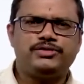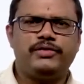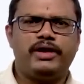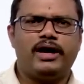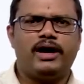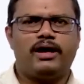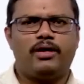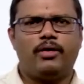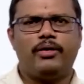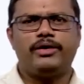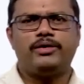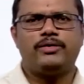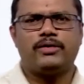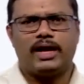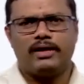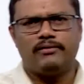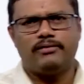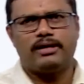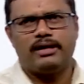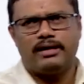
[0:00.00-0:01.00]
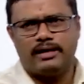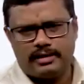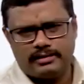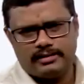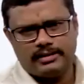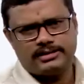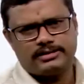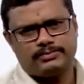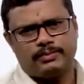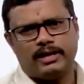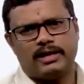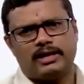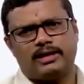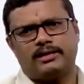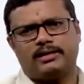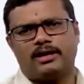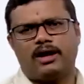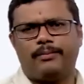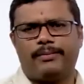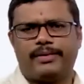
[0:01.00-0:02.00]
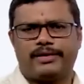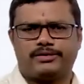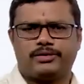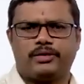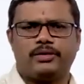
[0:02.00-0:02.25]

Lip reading: we are going to cover under this particular topics.